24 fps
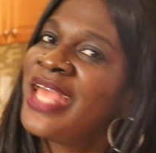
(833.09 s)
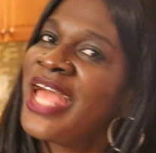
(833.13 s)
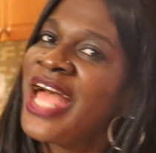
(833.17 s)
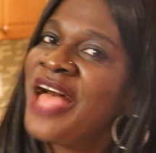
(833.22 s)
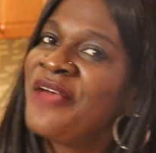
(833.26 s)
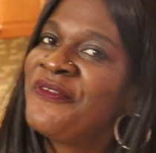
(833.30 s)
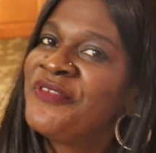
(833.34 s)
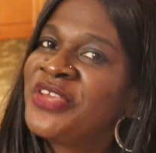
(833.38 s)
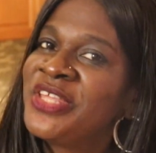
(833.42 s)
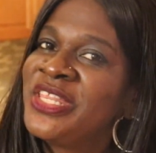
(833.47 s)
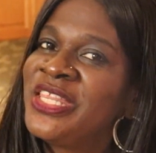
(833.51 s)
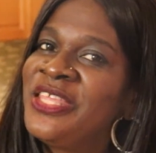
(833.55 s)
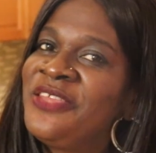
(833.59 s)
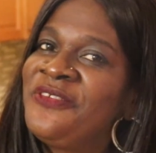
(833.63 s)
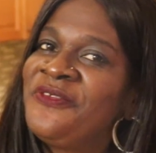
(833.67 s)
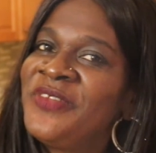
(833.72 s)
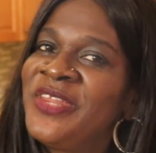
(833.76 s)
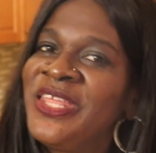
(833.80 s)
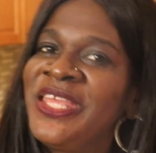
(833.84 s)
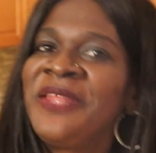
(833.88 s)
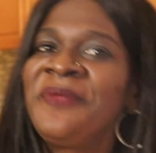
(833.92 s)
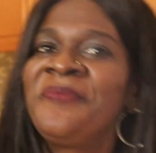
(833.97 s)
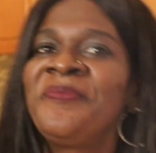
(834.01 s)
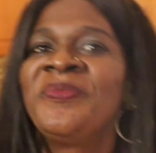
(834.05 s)
Have a good
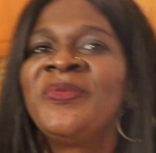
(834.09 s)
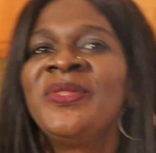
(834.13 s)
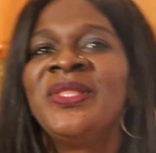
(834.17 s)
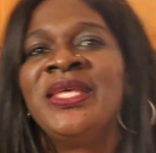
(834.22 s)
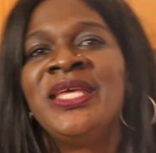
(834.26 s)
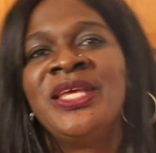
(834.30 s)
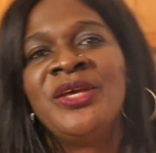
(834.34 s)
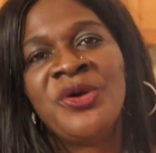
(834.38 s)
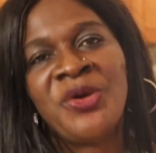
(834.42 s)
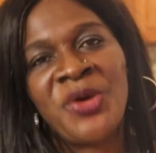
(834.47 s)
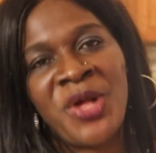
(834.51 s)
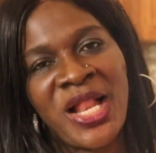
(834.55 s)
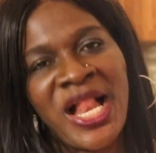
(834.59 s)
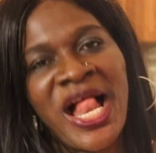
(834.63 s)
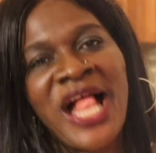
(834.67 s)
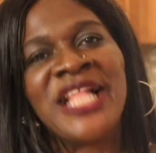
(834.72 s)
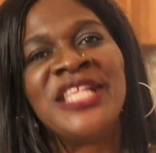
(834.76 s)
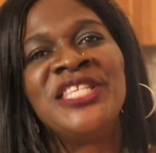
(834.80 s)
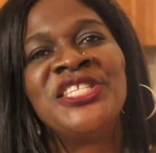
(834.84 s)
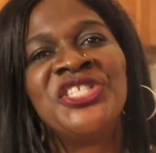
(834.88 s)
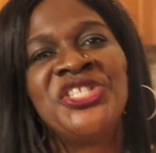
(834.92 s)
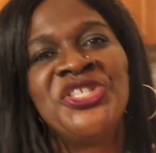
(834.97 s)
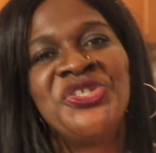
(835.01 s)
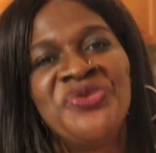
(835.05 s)
evening.
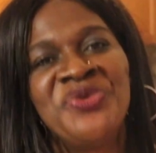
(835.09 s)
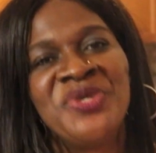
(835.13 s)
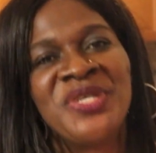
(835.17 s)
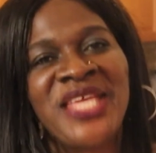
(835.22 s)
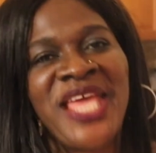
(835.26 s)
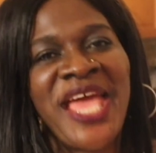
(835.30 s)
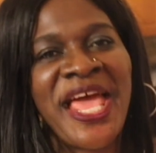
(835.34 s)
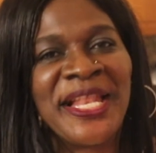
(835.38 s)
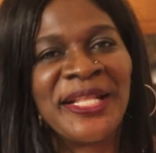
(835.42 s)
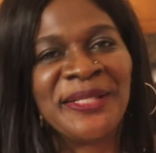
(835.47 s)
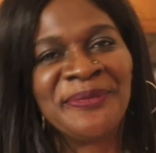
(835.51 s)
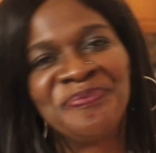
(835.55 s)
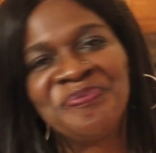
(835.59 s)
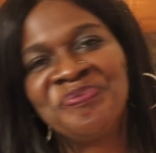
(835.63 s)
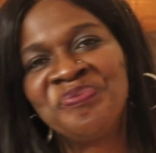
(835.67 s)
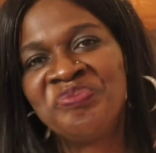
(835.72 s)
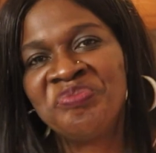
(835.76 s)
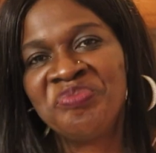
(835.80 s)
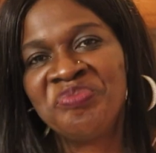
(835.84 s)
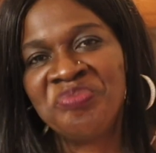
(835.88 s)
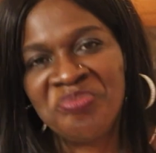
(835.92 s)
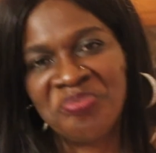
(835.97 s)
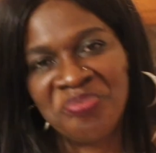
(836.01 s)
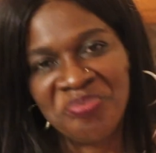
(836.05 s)
I'll see you again.
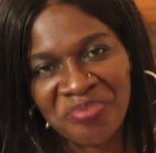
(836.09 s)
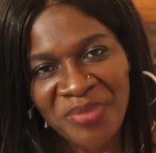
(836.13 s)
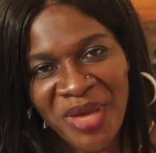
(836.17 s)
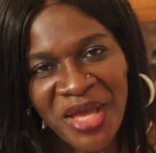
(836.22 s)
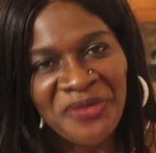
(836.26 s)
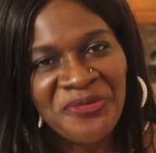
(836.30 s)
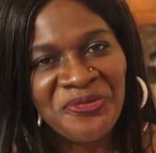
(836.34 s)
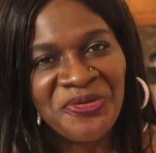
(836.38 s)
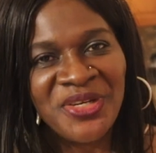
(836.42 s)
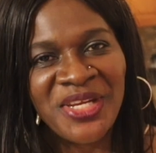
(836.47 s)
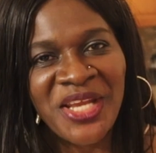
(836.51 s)
Bye for